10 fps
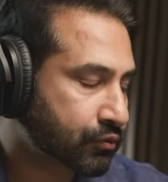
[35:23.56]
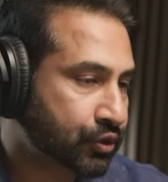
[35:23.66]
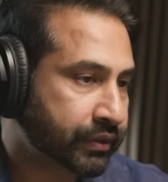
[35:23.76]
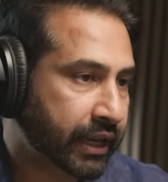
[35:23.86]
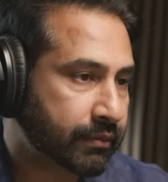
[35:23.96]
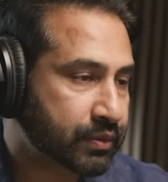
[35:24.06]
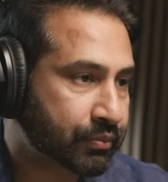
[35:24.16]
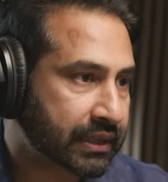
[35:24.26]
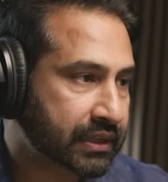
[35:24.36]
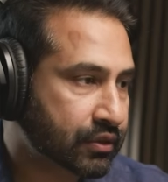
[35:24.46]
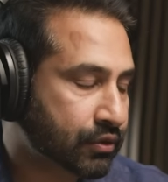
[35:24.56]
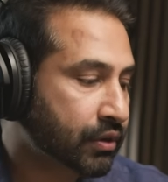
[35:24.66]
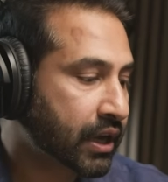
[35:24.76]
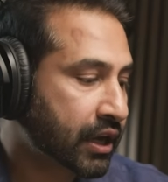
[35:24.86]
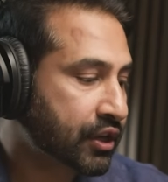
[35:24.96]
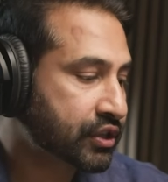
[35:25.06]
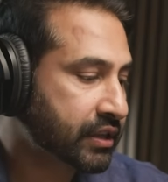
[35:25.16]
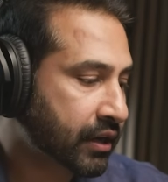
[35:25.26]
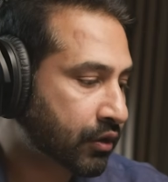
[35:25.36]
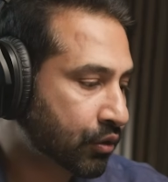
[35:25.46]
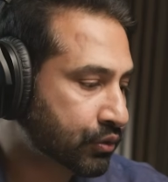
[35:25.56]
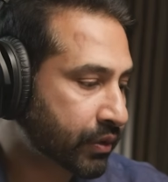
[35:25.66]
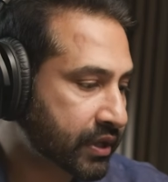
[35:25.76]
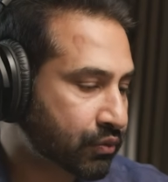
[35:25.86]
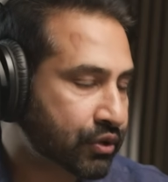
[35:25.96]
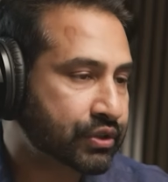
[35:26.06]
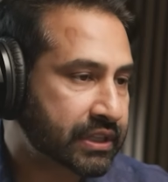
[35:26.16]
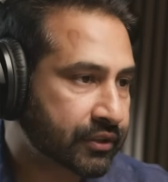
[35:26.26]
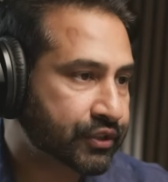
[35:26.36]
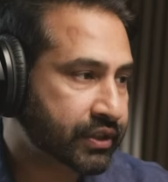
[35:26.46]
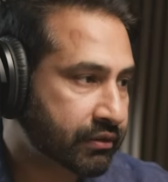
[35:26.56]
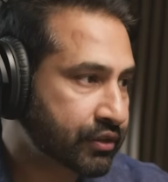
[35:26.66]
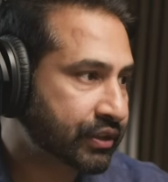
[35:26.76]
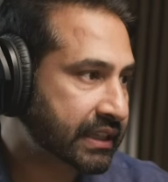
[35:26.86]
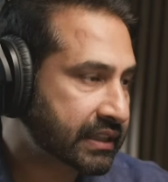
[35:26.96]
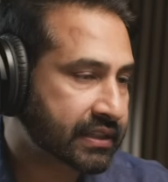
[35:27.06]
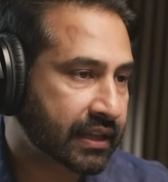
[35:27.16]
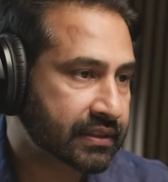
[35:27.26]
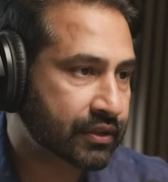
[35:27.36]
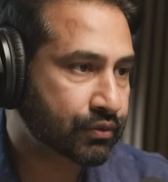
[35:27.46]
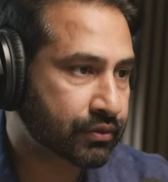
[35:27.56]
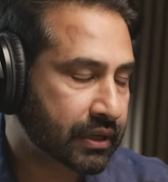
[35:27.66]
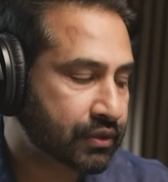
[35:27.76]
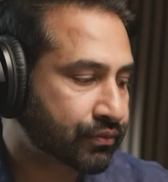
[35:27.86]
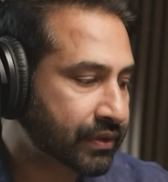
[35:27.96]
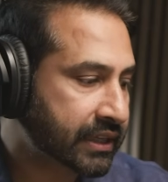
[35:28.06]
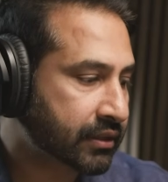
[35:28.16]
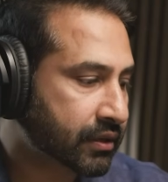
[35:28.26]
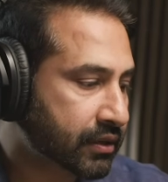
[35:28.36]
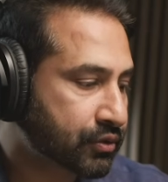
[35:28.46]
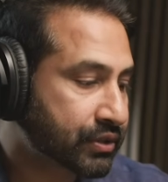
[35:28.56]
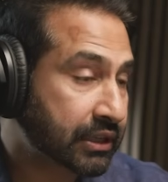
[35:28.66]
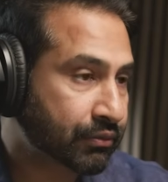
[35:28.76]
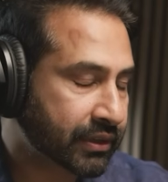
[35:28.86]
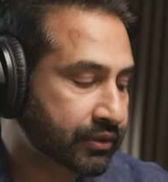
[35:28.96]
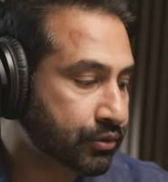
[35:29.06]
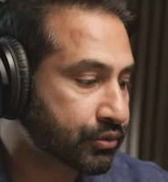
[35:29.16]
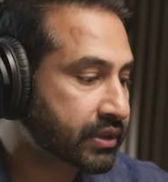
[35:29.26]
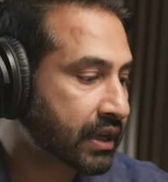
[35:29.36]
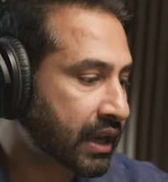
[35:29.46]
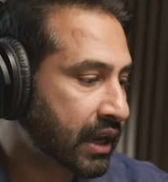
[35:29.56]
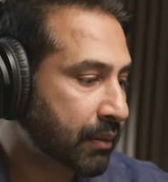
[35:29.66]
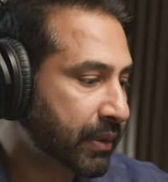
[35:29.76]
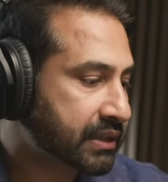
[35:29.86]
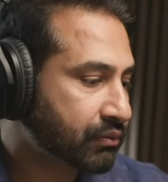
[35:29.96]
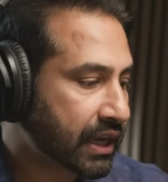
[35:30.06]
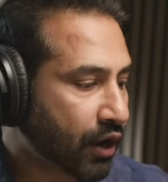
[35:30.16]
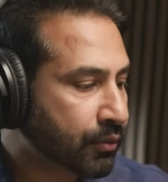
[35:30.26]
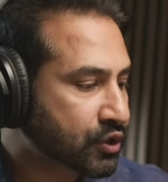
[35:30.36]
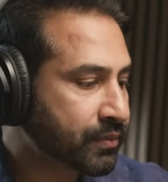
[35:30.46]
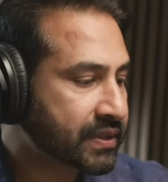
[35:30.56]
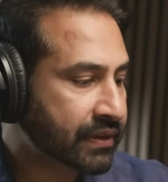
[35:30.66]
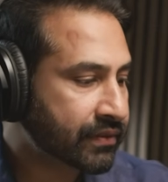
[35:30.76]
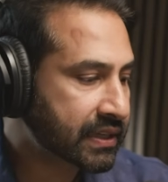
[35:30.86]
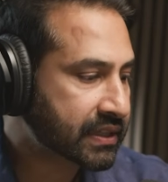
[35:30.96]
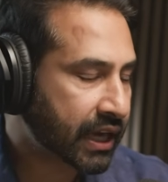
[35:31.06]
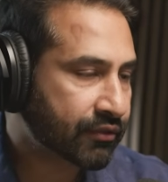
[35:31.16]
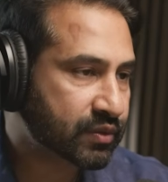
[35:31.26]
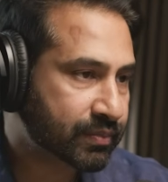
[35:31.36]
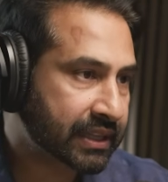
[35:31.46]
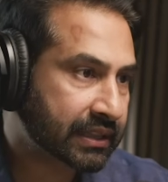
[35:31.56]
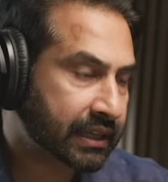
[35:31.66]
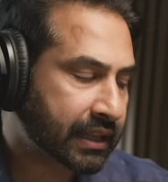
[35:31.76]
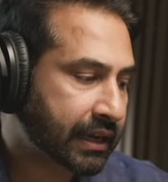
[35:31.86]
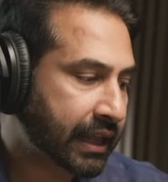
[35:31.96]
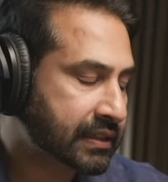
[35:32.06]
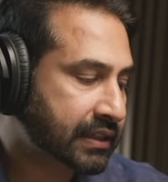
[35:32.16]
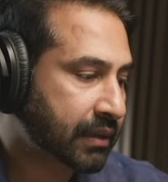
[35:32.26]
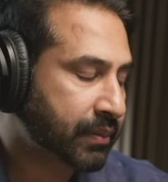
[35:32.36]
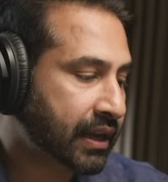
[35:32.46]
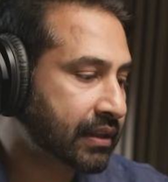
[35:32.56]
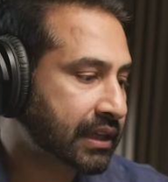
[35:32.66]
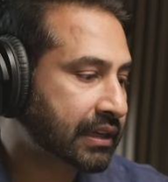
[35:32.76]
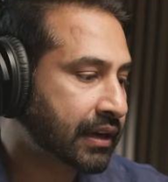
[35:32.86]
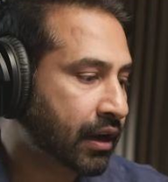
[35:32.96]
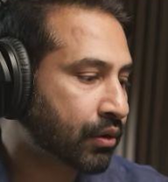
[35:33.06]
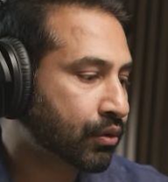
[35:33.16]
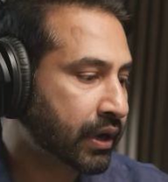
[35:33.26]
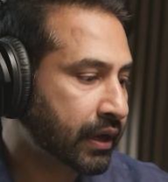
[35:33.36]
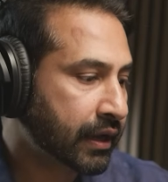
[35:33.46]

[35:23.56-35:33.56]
during the Arab Spring. As you know, her quote was, "When you see Al Jazeera, you get the sense that you're seeing real news." But October 7th has kind of split that landscape. And I think now